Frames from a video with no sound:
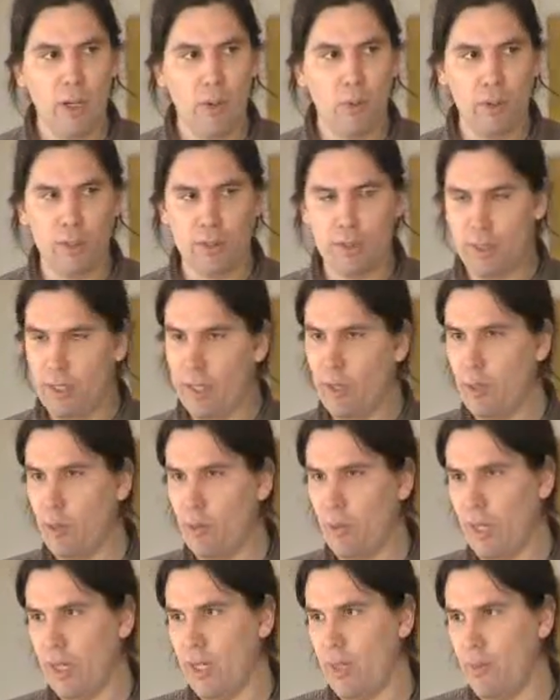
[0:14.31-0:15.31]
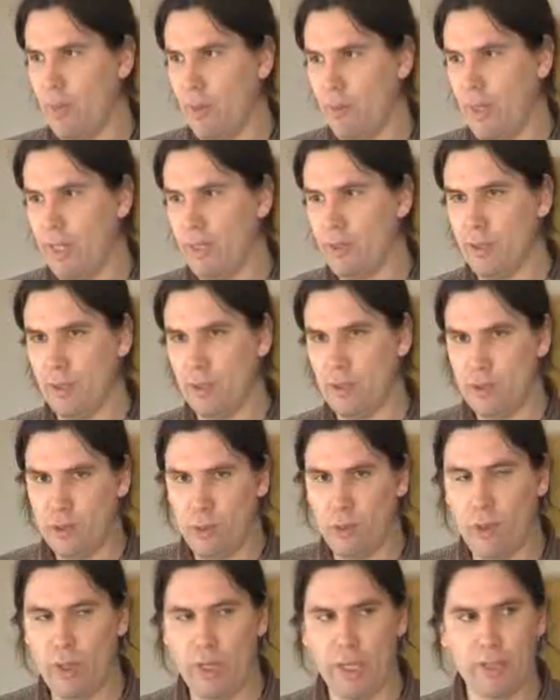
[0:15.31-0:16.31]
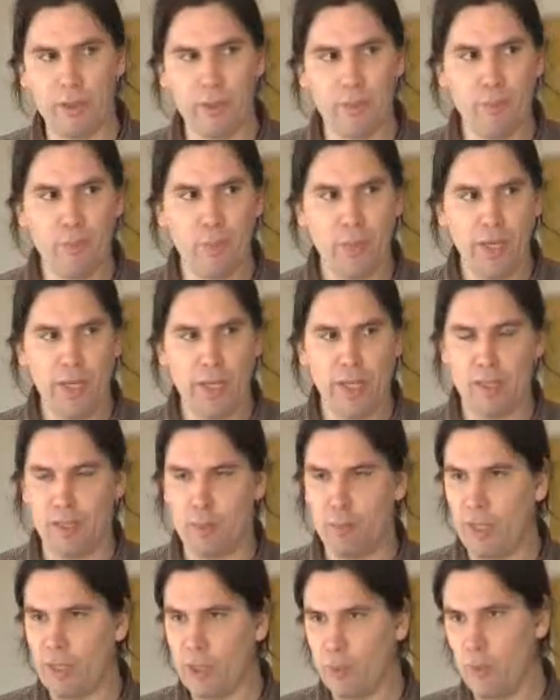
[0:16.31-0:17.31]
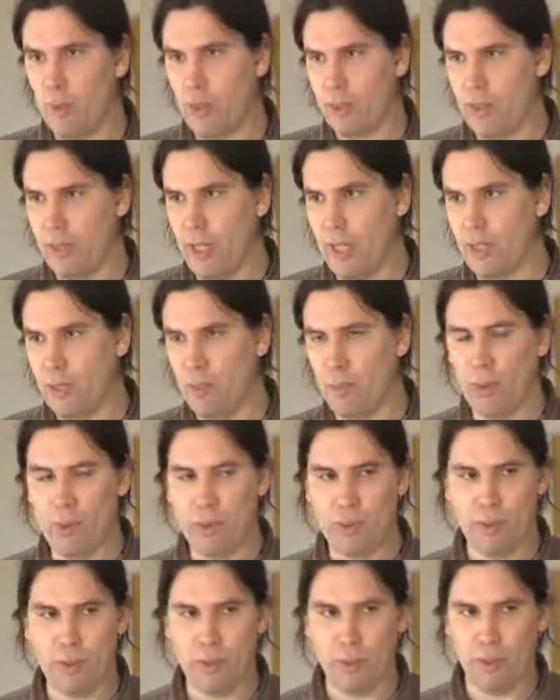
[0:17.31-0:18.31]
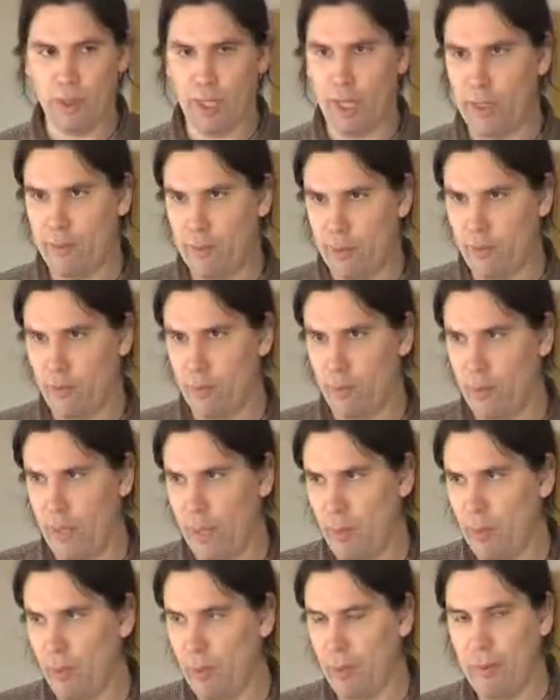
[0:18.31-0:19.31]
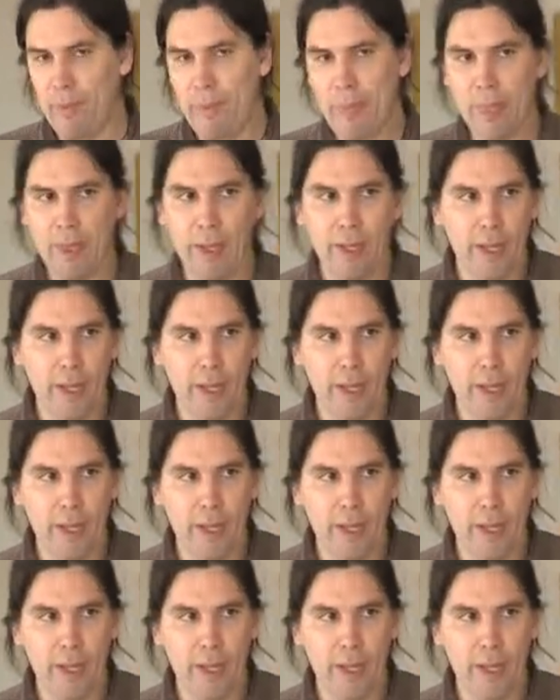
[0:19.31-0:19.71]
While scenario planning, being based on stories, is much more accessible to a lot of different people.